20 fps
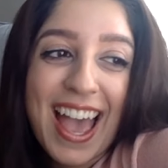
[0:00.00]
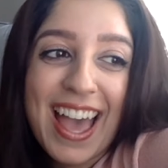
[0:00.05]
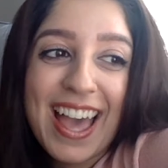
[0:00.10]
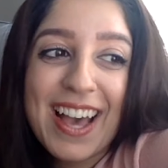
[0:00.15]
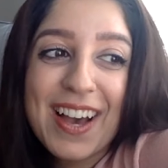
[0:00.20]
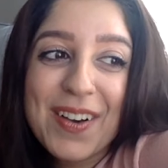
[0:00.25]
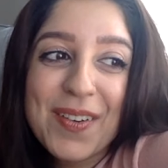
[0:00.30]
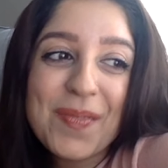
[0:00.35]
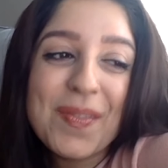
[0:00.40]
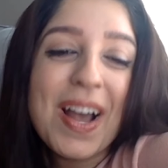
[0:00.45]

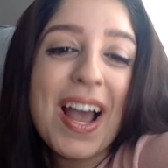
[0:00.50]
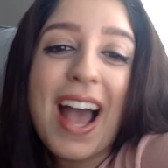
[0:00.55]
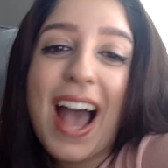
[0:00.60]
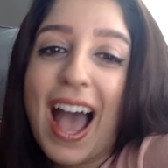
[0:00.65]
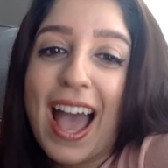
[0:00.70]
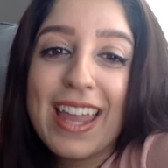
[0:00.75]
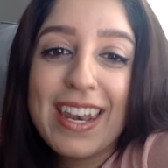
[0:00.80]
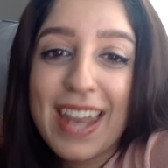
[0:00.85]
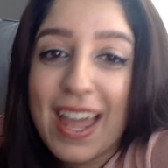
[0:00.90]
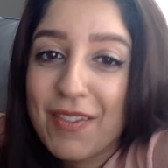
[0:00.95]

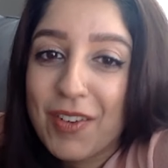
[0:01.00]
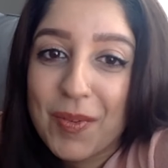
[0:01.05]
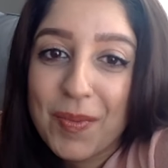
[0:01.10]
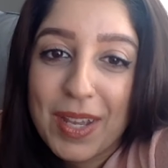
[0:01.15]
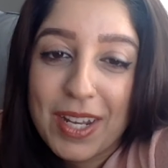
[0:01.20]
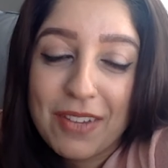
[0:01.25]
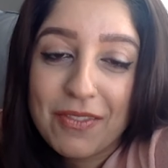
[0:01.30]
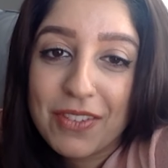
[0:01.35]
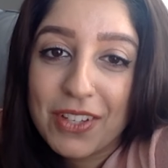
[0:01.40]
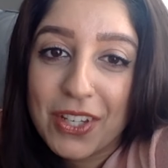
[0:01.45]
I never
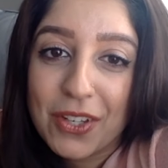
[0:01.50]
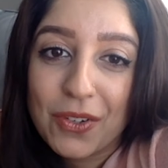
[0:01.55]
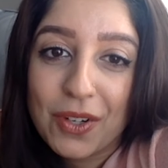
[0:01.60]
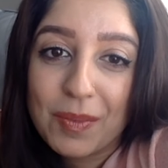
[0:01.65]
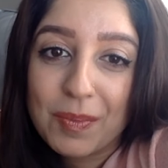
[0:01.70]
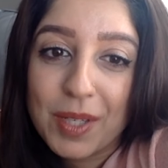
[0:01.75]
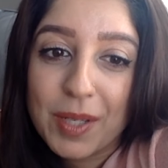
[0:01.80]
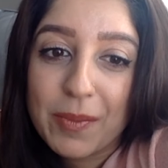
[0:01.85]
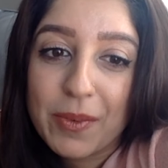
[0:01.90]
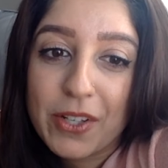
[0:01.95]
made a video
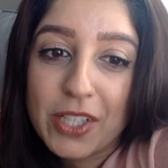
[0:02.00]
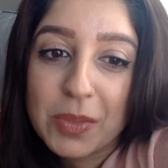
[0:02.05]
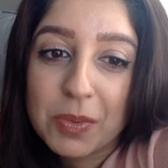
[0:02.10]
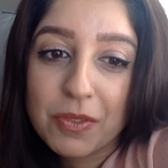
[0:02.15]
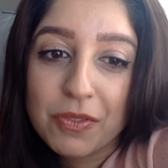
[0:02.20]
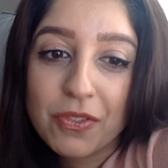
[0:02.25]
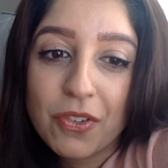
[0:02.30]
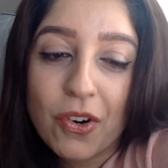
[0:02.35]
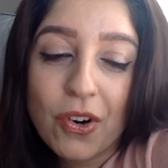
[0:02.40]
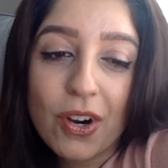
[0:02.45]
on Bigg Boss
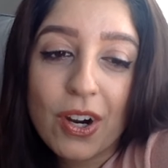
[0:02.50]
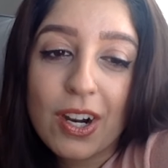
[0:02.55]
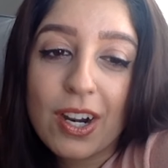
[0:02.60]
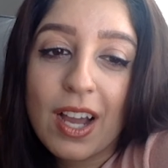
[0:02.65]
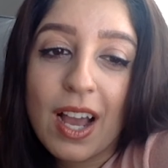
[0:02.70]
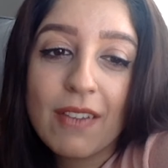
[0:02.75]
before.